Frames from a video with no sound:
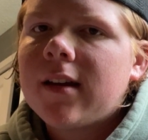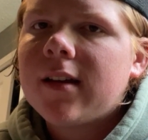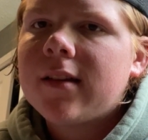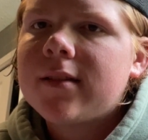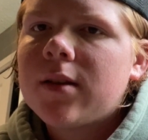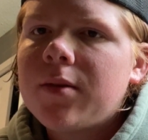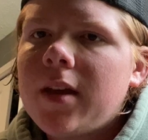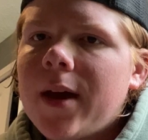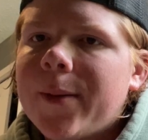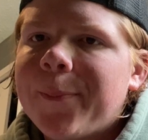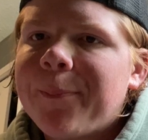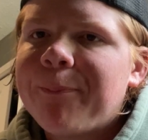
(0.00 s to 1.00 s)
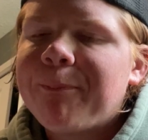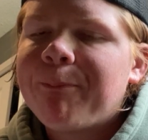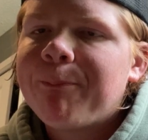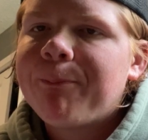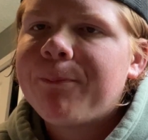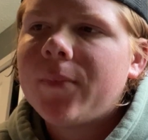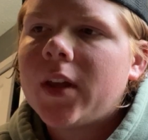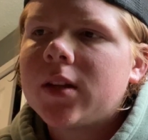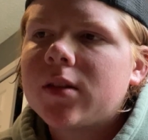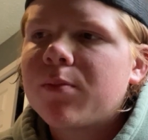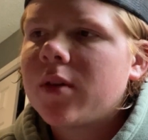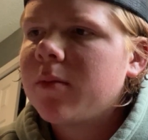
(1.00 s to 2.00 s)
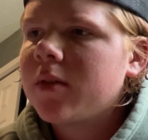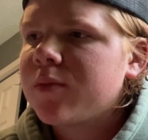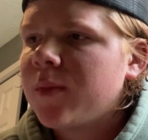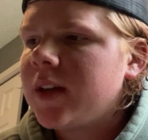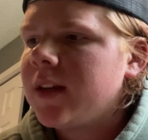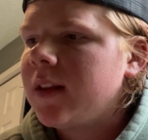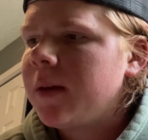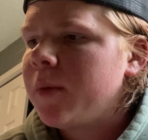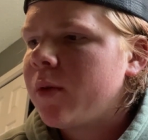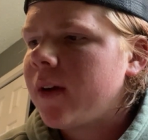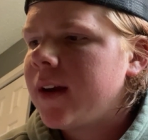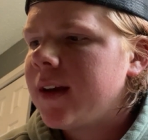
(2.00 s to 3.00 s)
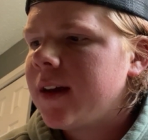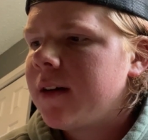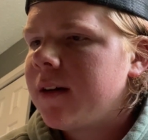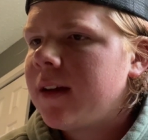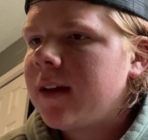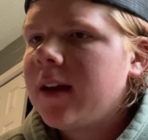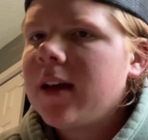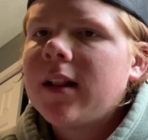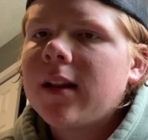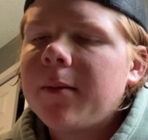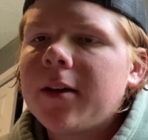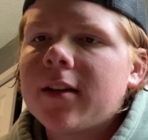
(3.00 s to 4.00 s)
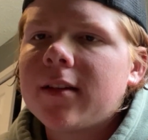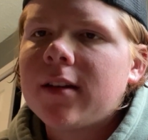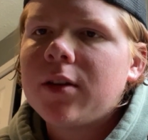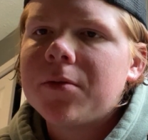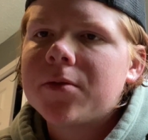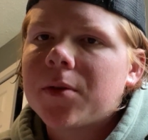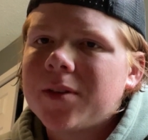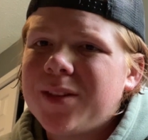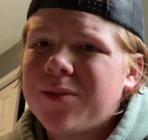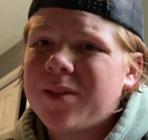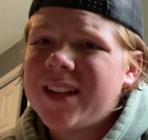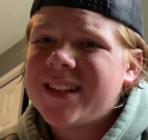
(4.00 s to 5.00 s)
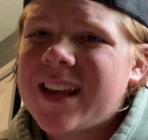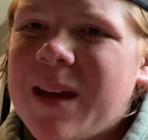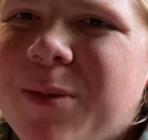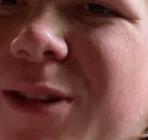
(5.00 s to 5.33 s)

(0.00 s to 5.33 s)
So yeah, that's pretty much my dilemma right now. Let me continue sorting through these cables.